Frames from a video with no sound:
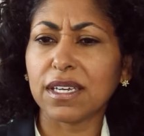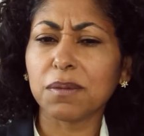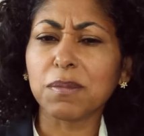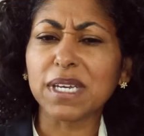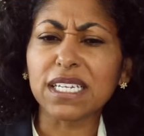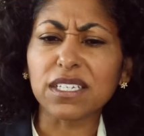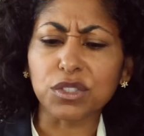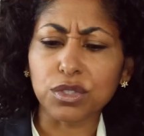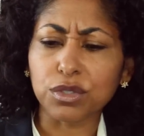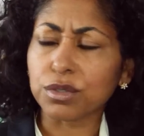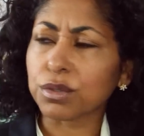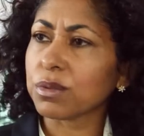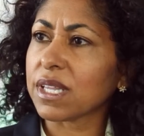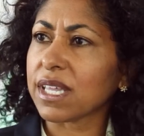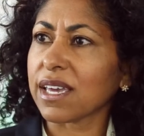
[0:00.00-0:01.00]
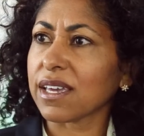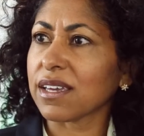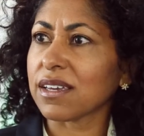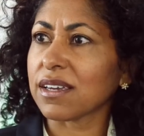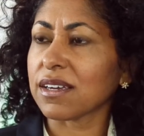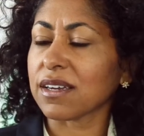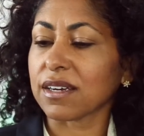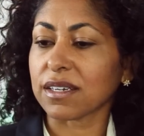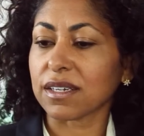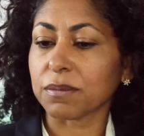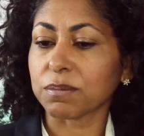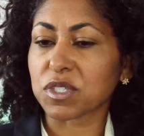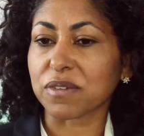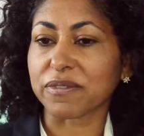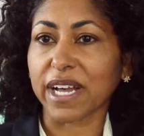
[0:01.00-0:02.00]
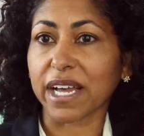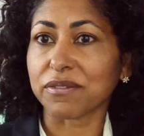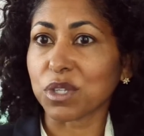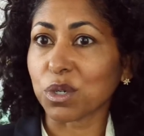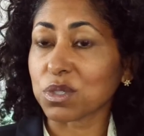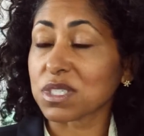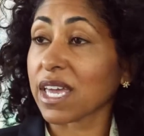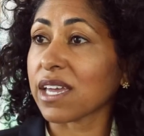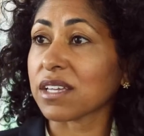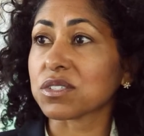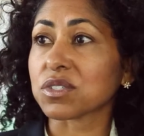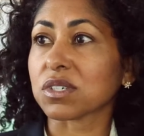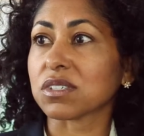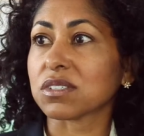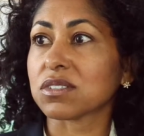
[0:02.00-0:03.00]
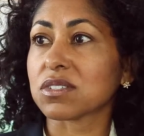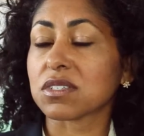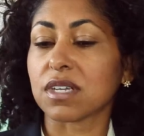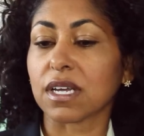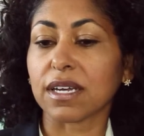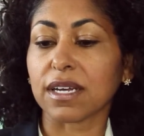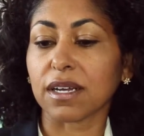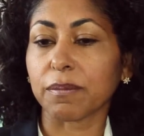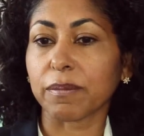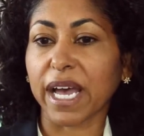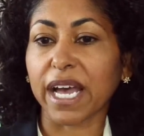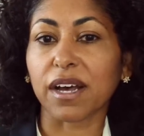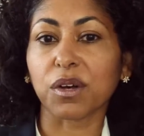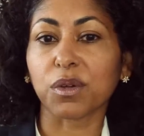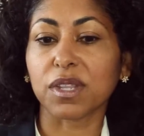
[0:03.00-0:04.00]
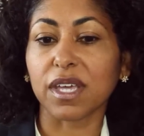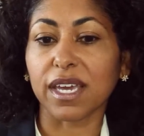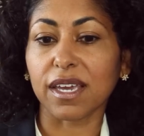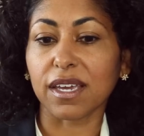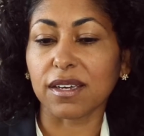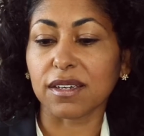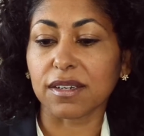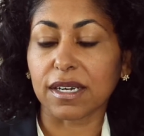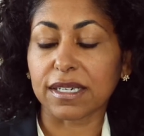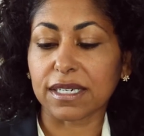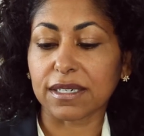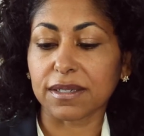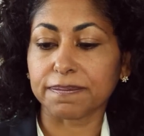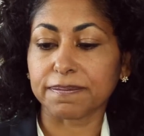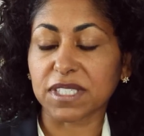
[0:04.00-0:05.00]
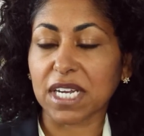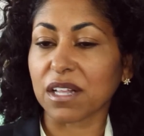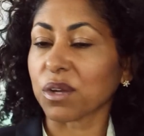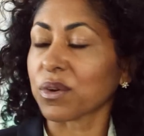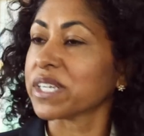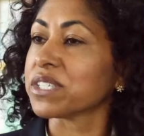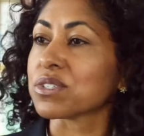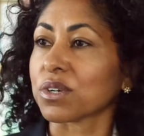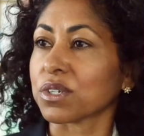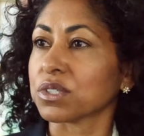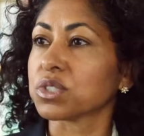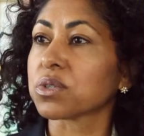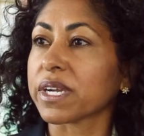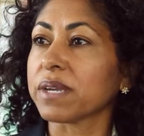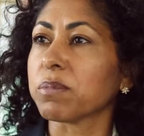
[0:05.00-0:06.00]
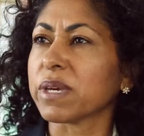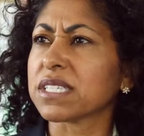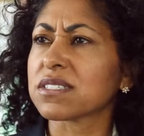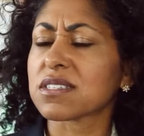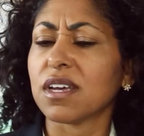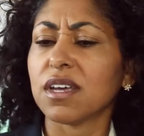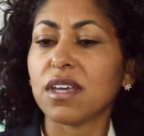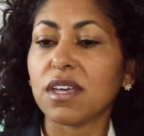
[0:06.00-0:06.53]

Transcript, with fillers: meaning do they um, survive those cancers, um, how they um, tolerate certain treatments.